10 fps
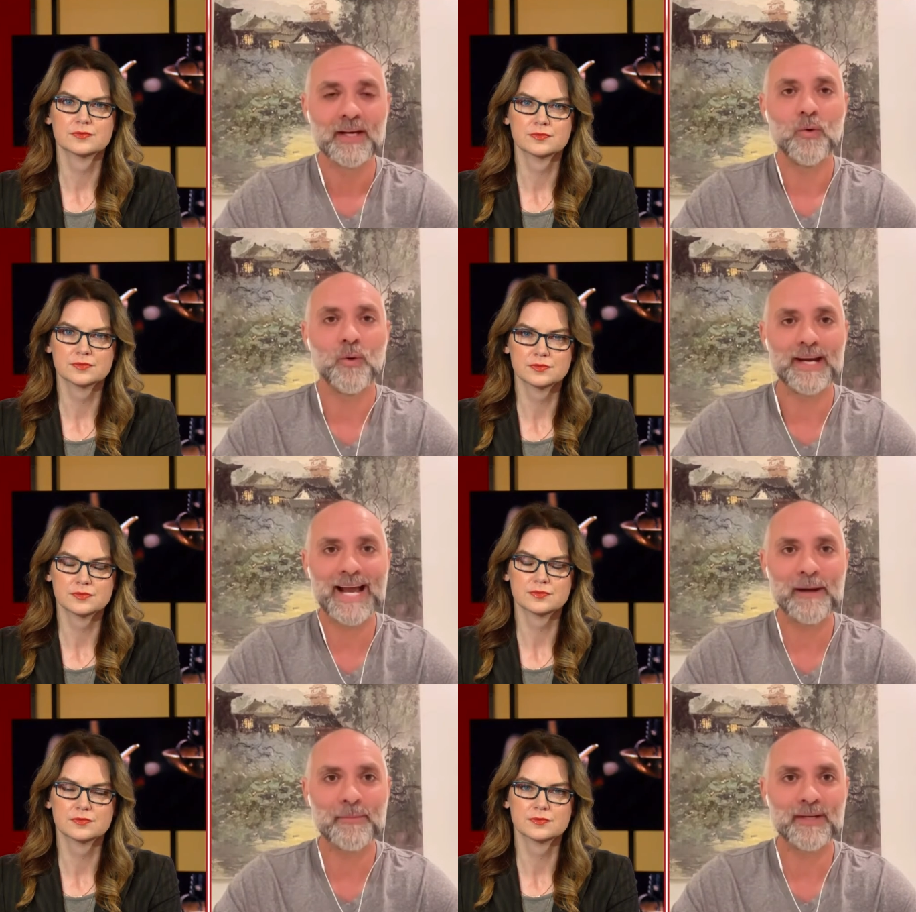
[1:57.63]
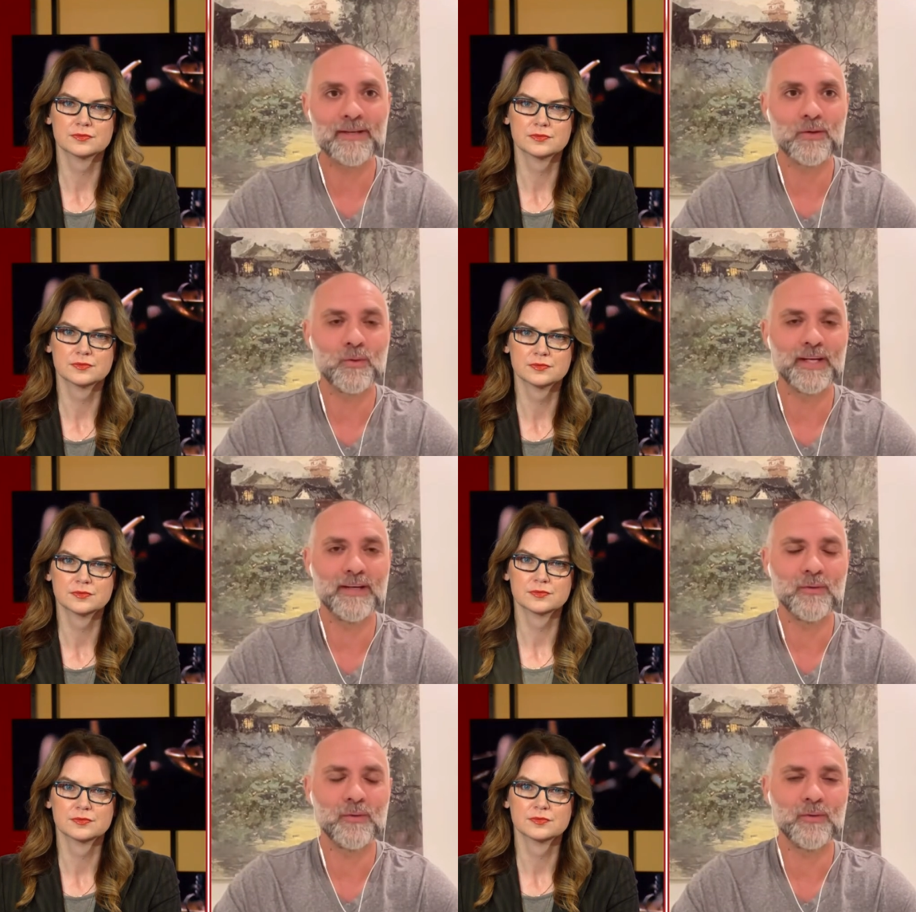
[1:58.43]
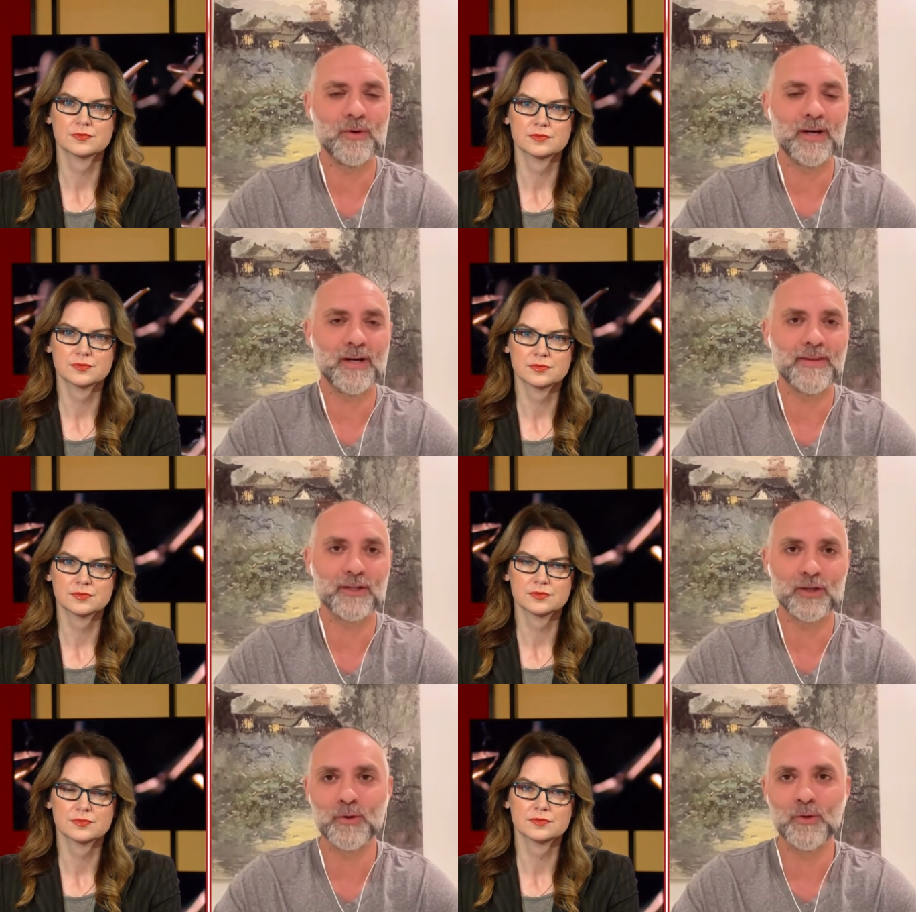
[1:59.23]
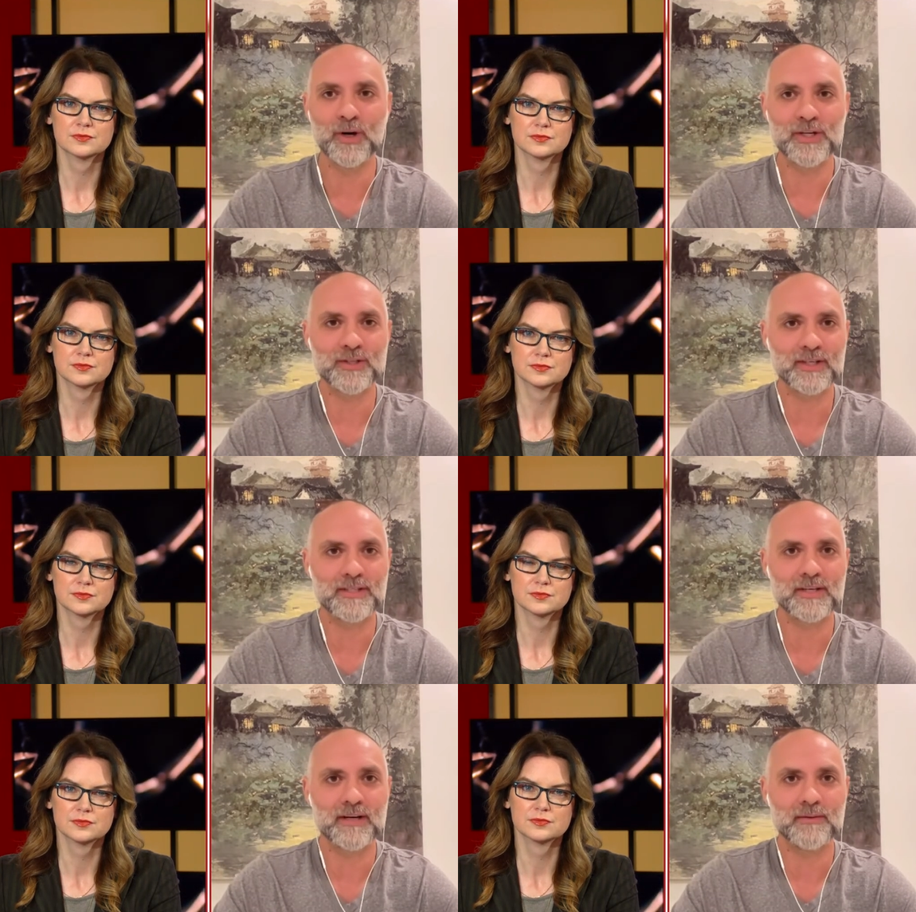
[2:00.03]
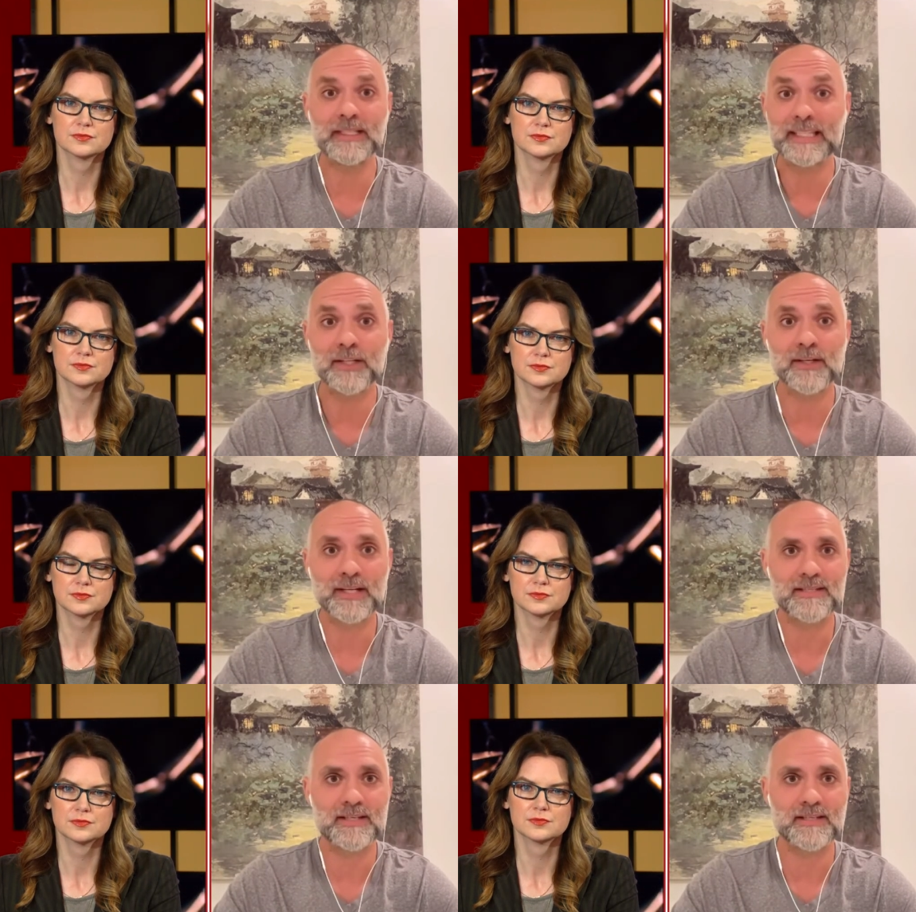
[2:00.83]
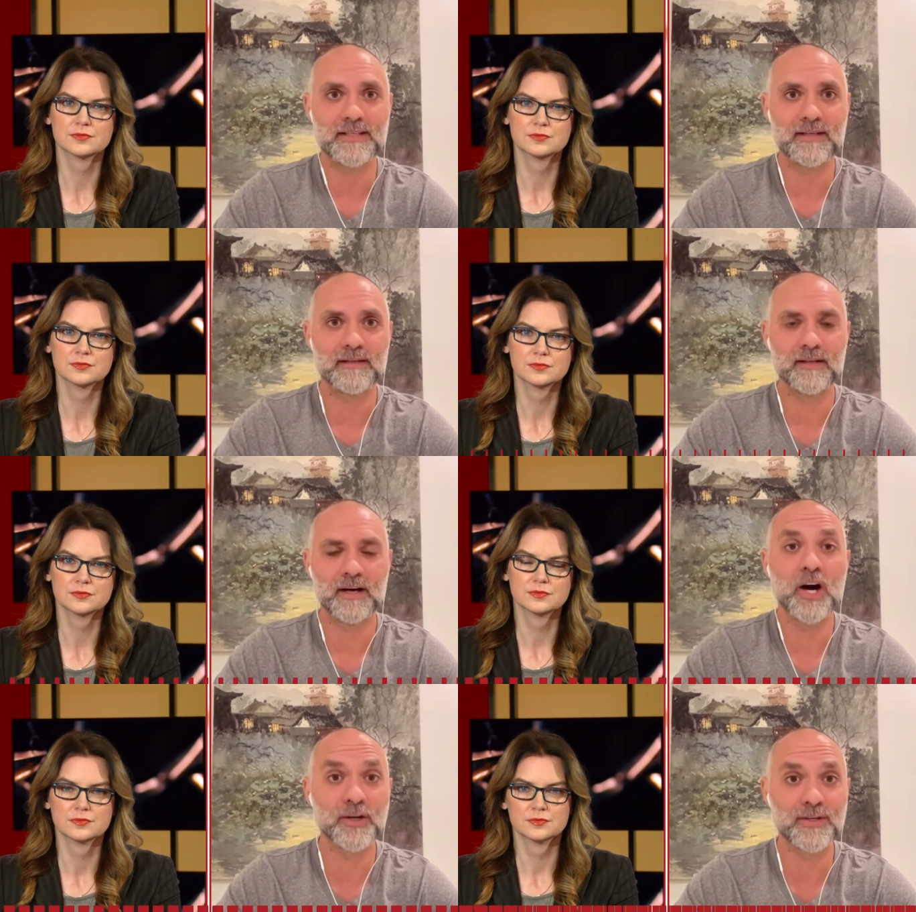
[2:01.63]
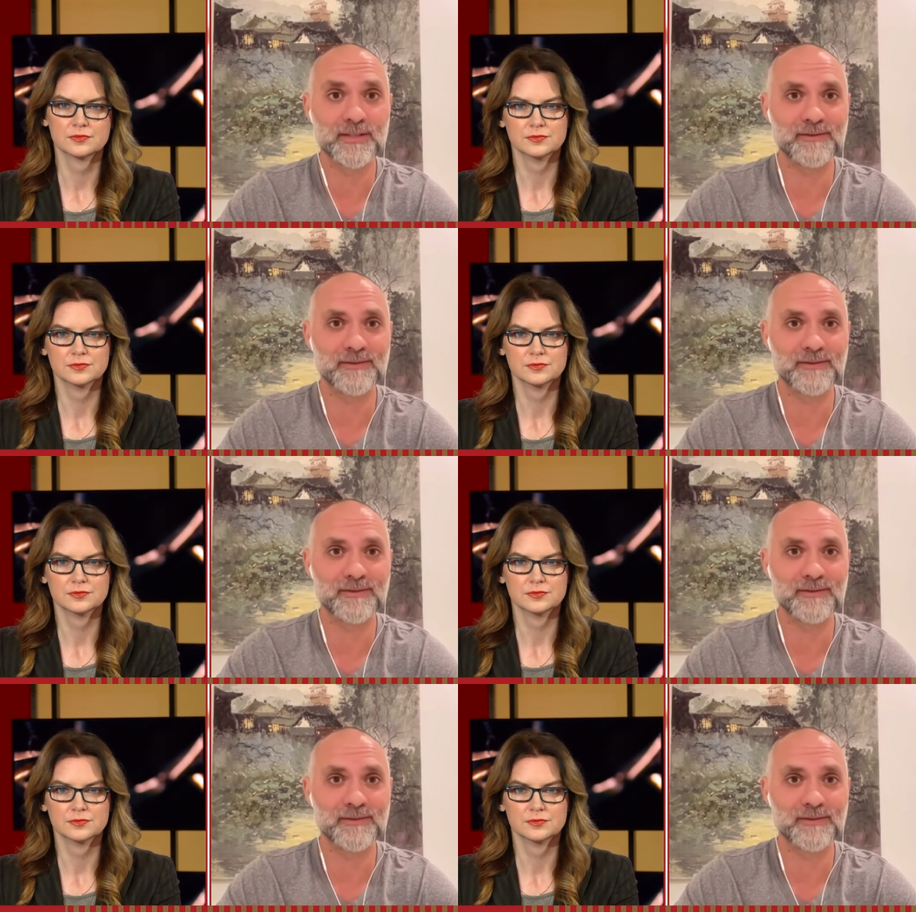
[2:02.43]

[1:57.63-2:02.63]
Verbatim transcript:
Speaker 1: what happened when uh, the global war on drugs got really good at seizing hundreds of